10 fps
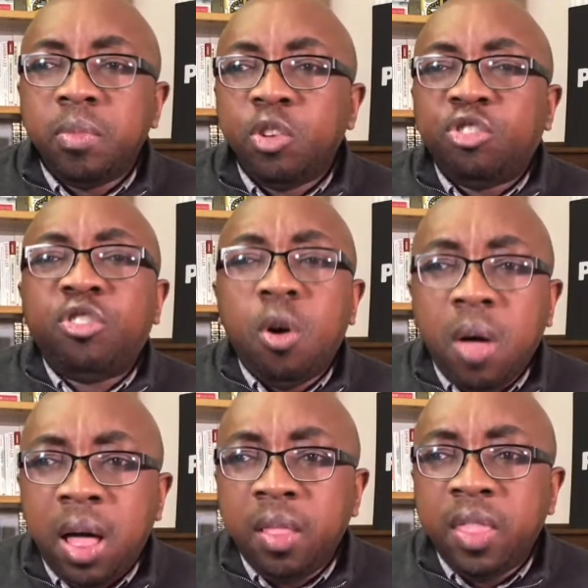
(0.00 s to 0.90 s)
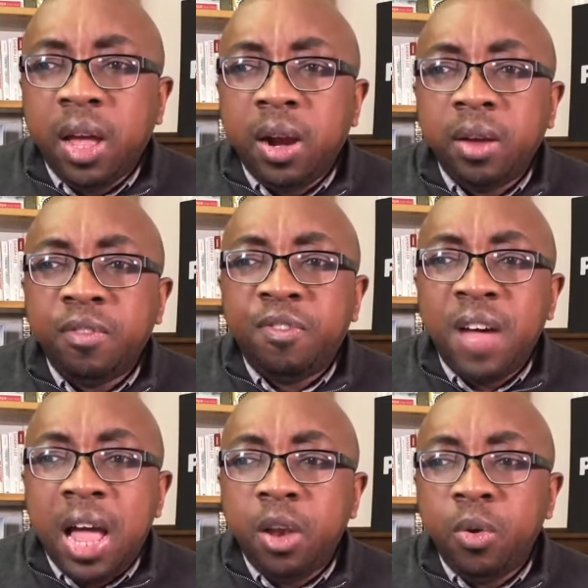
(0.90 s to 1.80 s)
show their
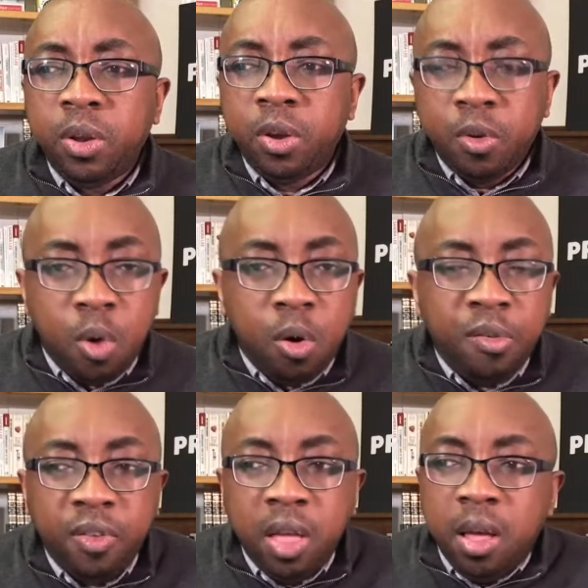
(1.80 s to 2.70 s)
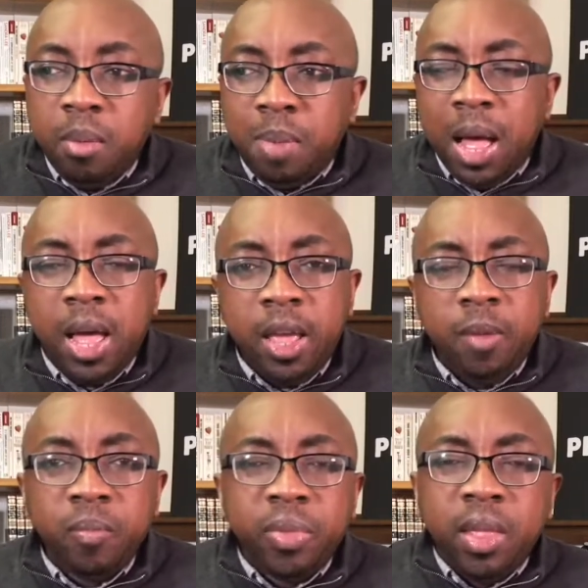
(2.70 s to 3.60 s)
value, their worth,
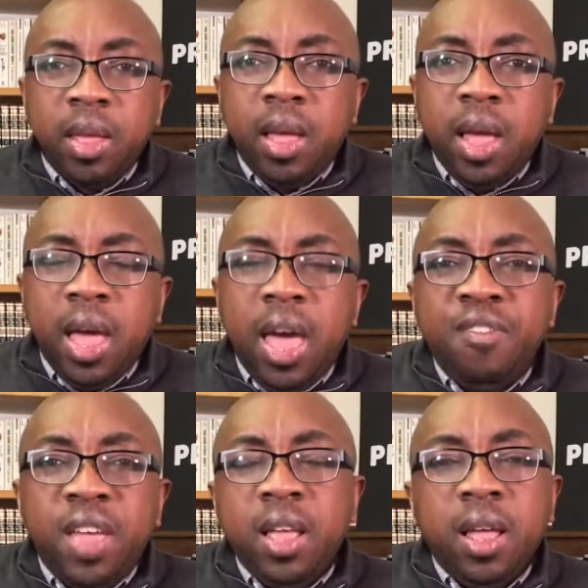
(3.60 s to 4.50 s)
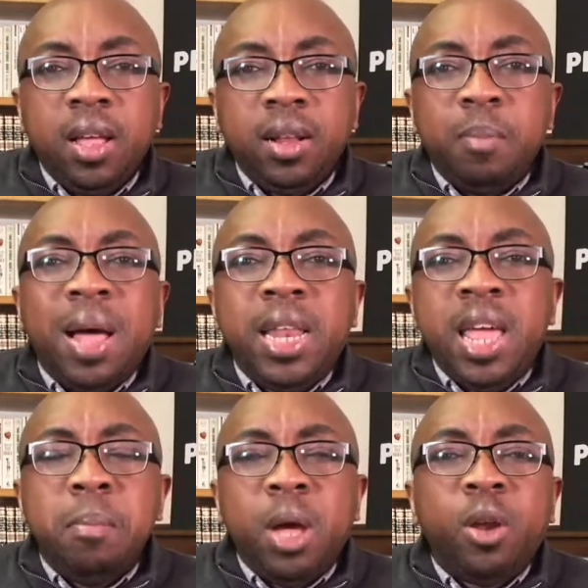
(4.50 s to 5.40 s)
by
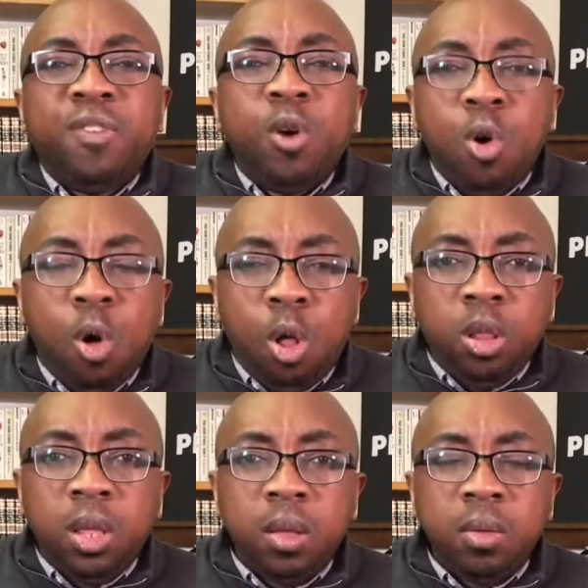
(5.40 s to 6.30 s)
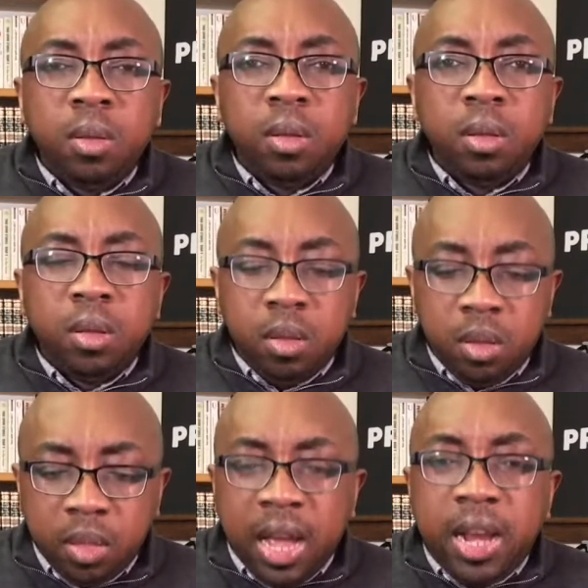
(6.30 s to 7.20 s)
the amount of gold
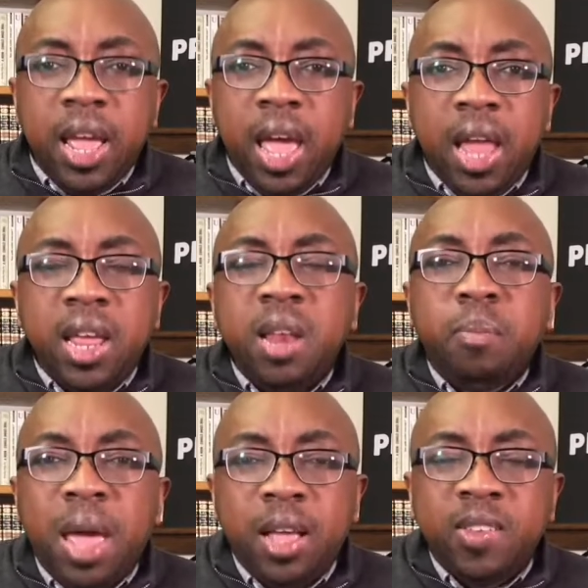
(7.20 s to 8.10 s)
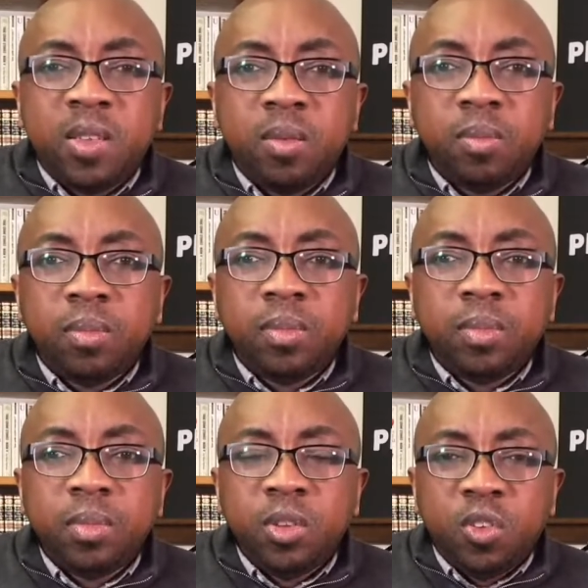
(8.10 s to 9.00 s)
that they had in banks.
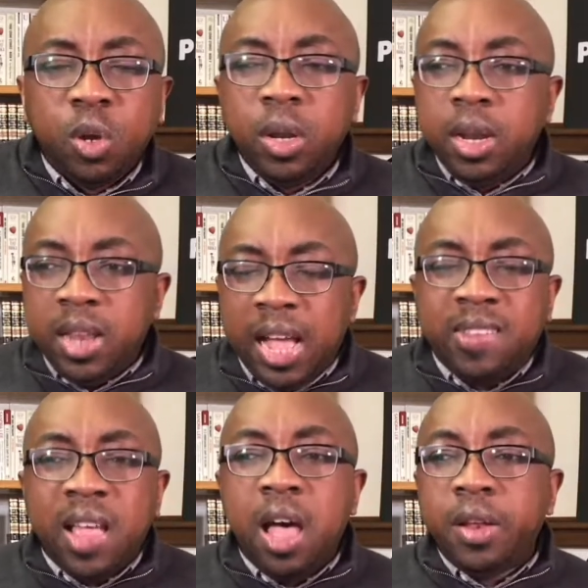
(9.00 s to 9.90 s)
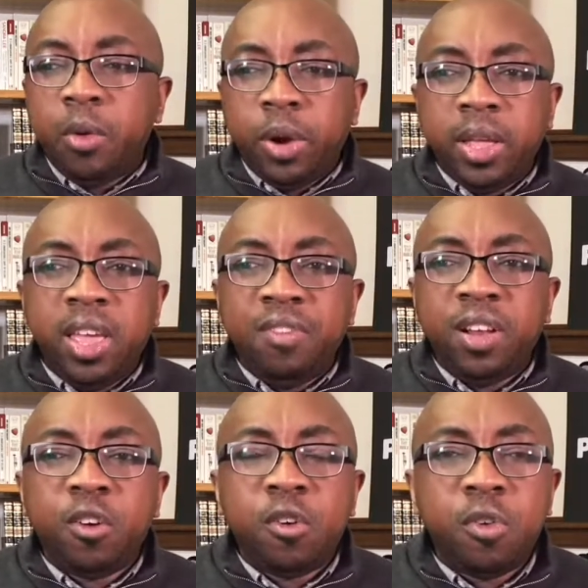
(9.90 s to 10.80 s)
So that's how they were
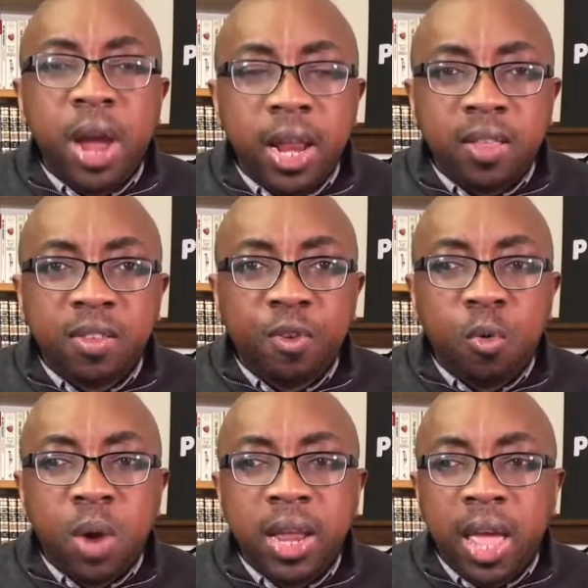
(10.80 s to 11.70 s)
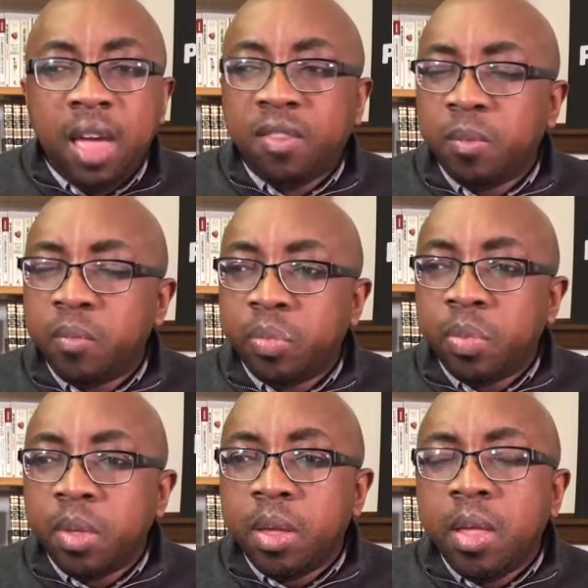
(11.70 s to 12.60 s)
given credit for what they had.
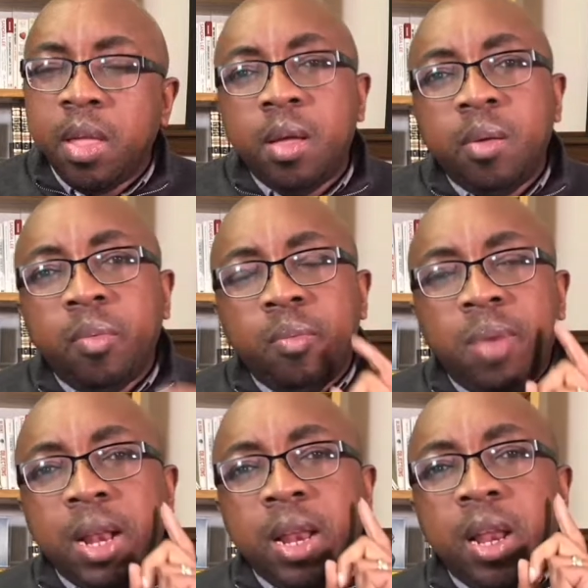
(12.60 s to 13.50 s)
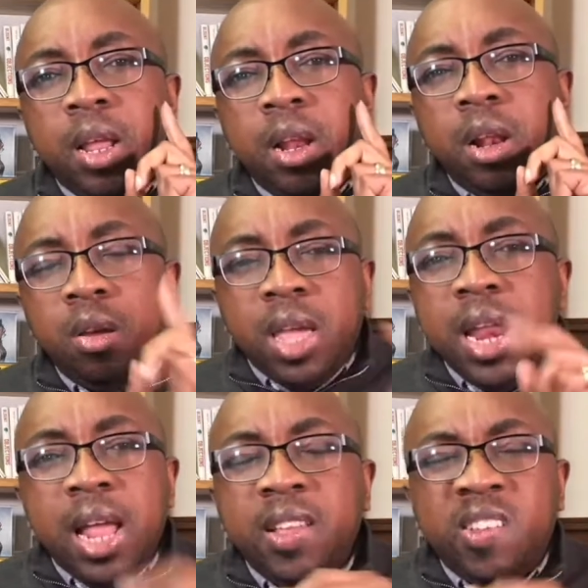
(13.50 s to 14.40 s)
But
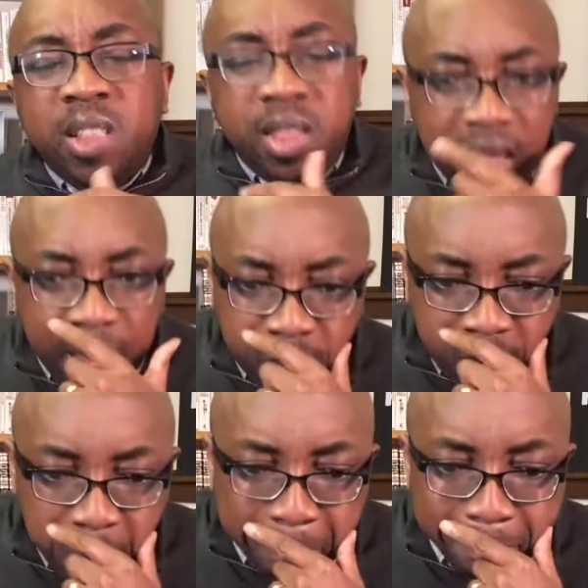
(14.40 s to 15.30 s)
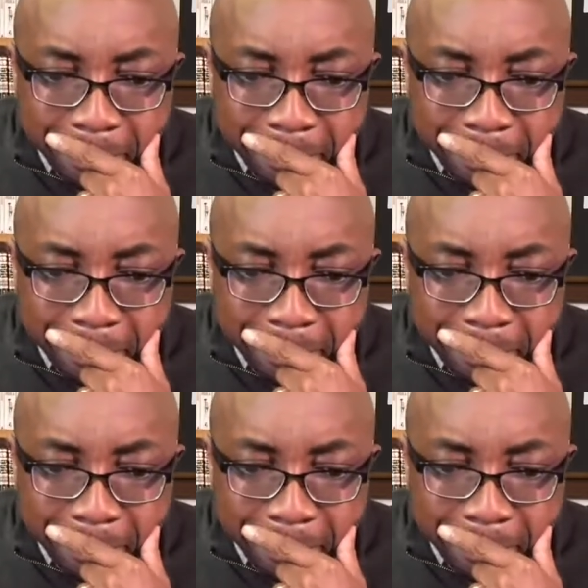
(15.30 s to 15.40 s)
looking at this number,